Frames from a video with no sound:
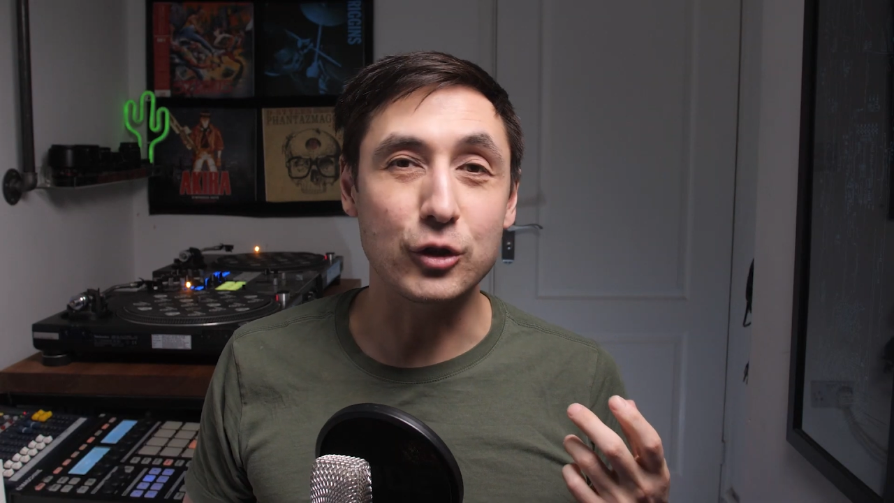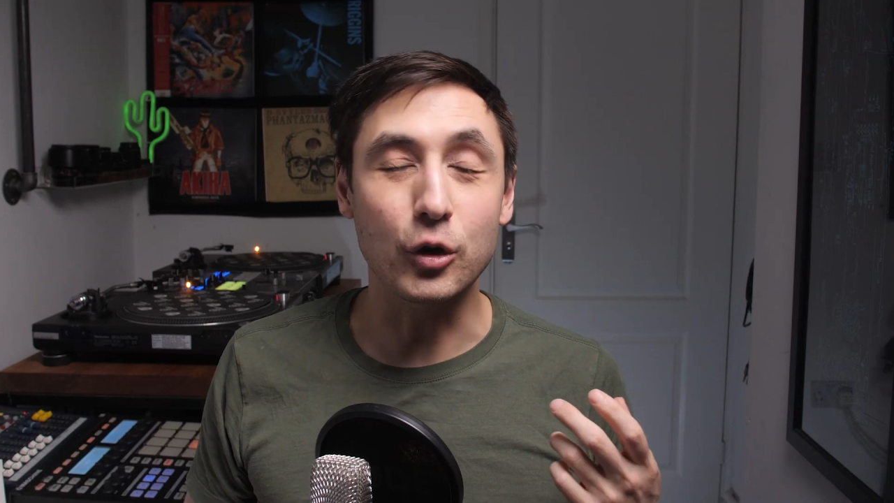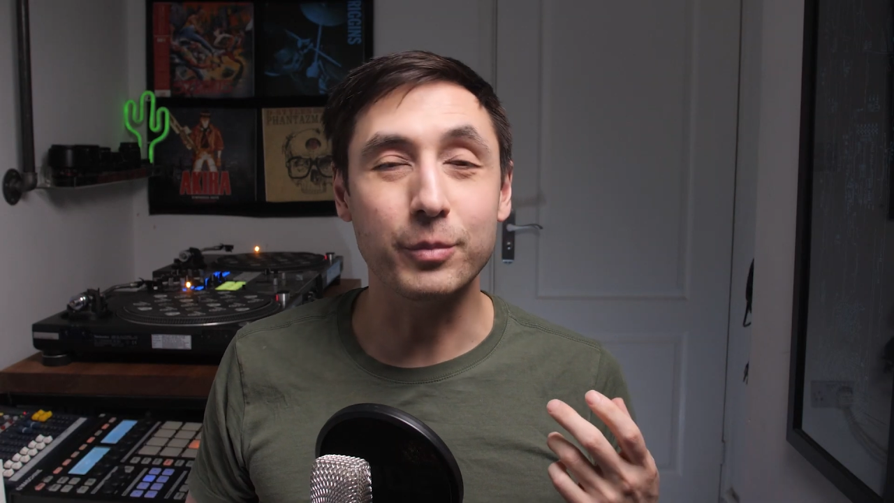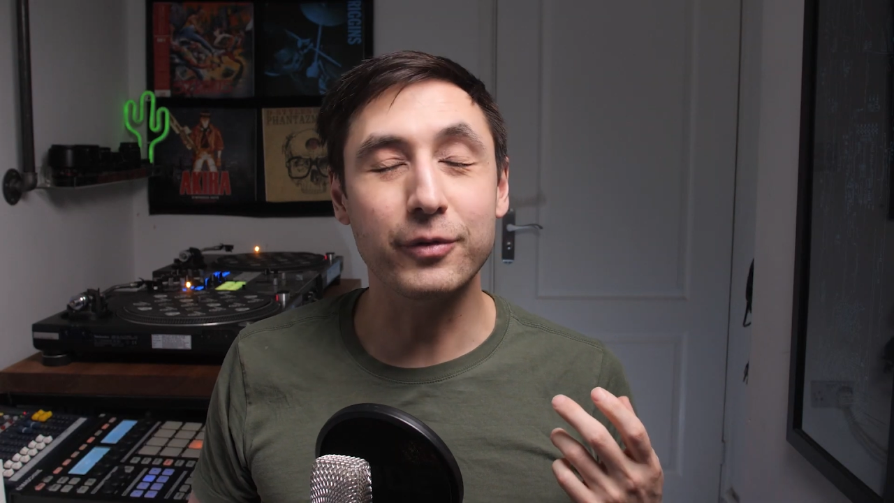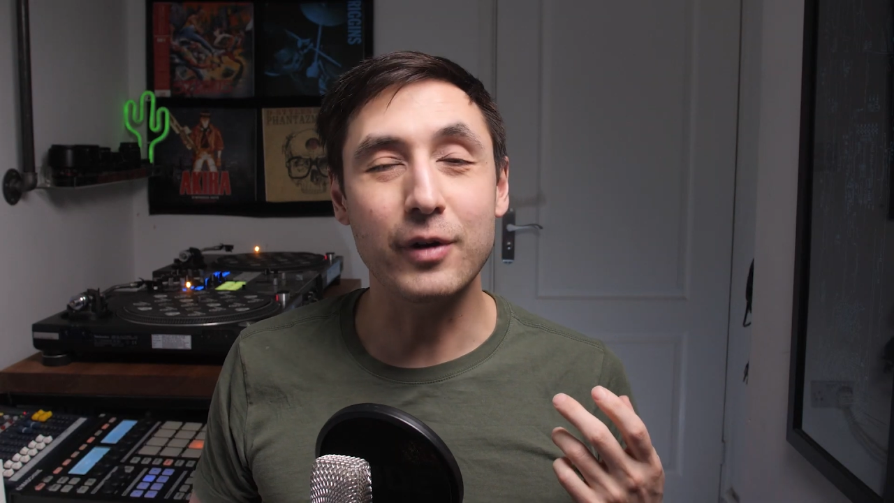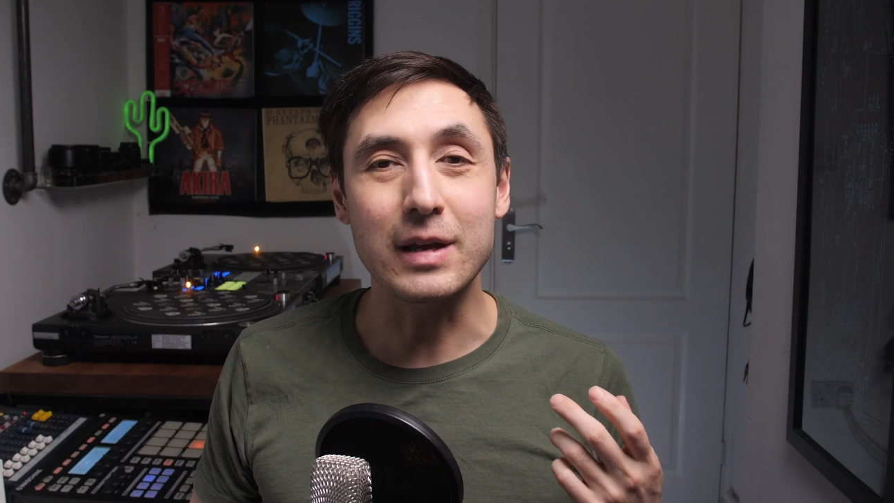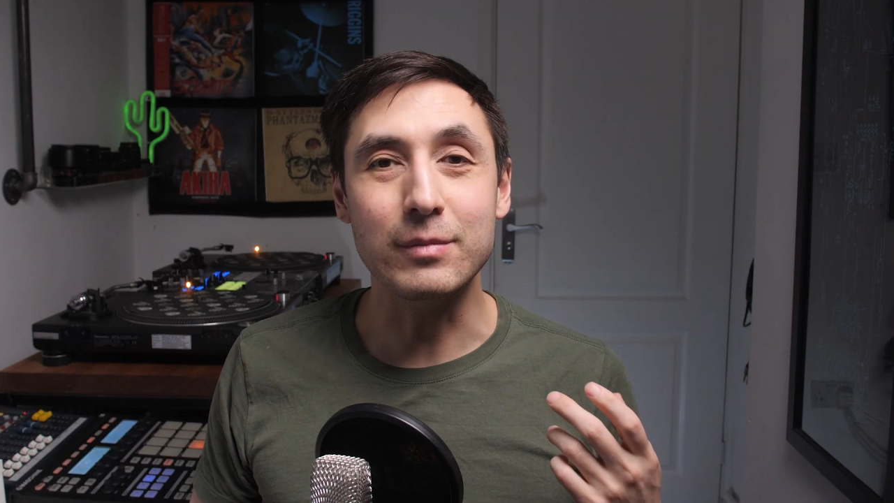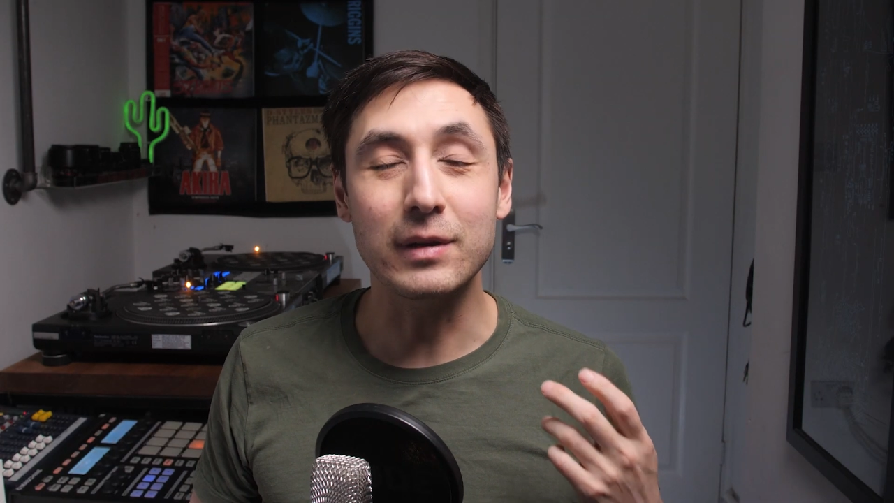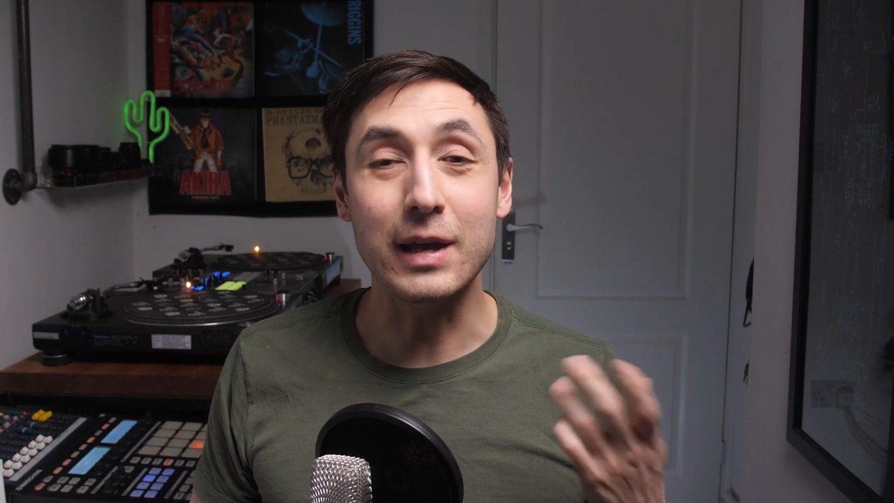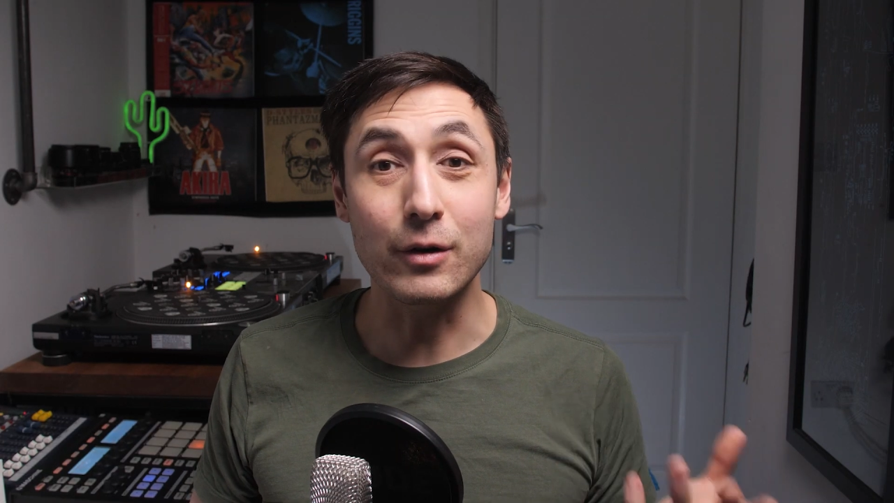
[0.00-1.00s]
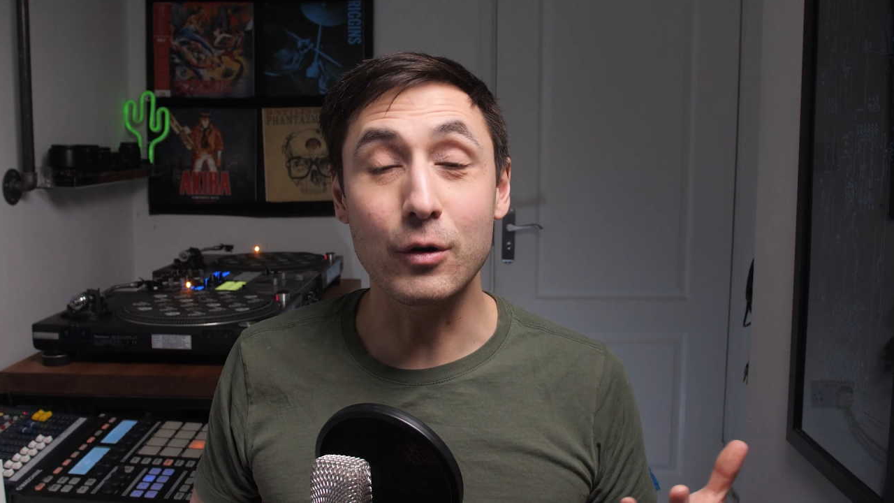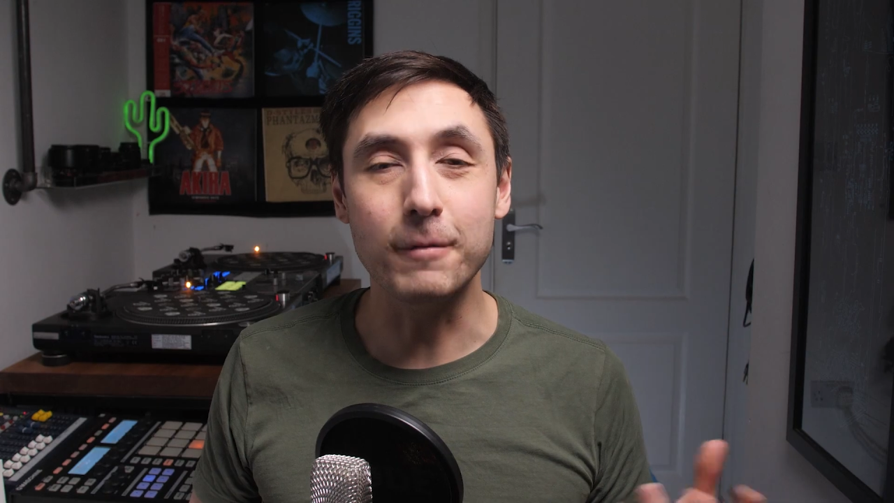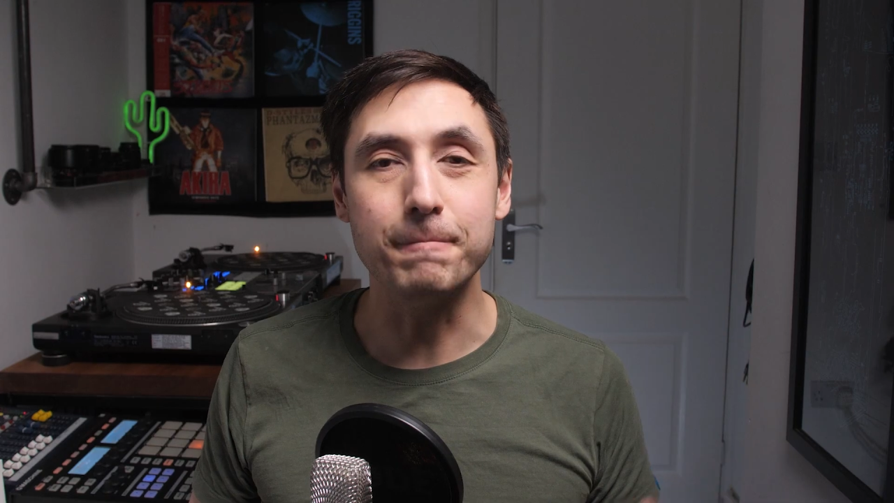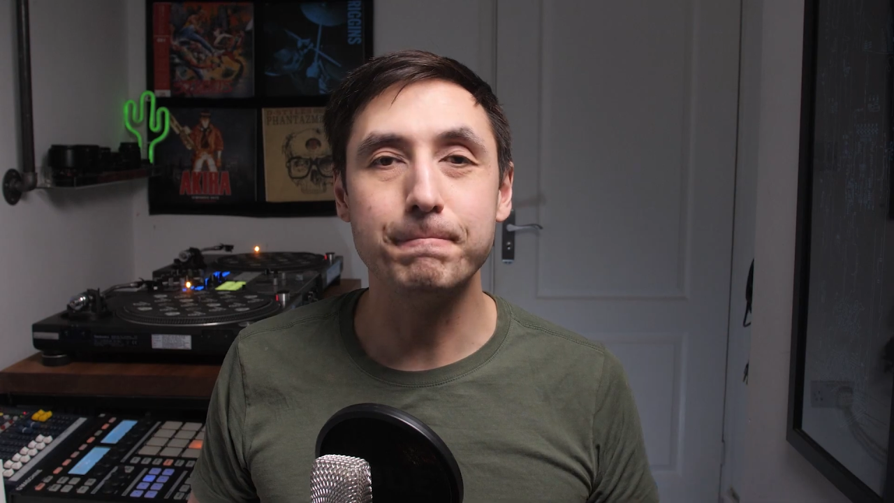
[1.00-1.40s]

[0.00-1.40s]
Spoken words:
dropped frames later on.